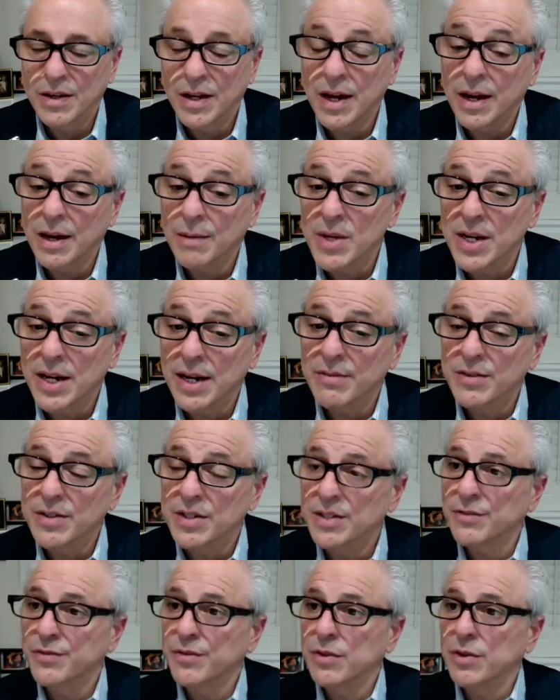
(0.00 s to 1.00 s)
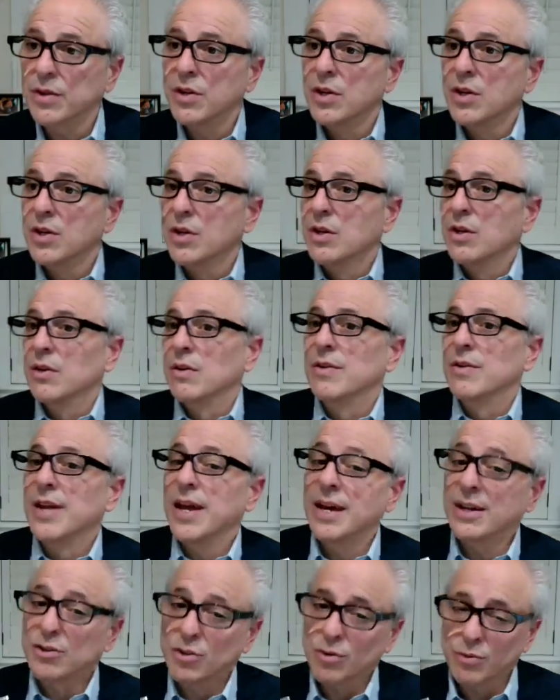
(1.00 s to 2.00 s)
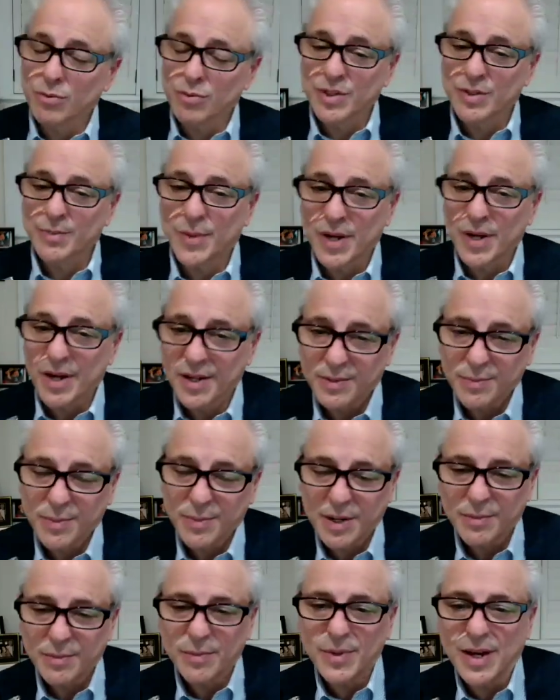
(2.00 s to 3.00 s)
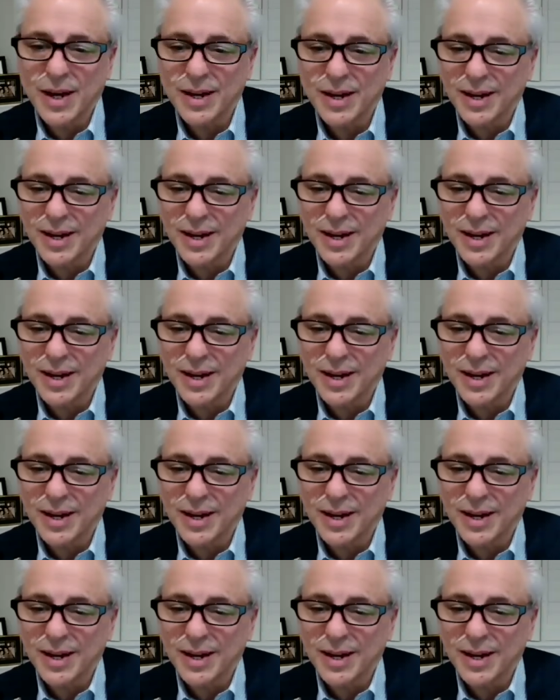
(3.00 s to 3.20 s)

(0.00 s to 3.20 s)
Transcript: Yeah, I mean, I have a different natural response, probably.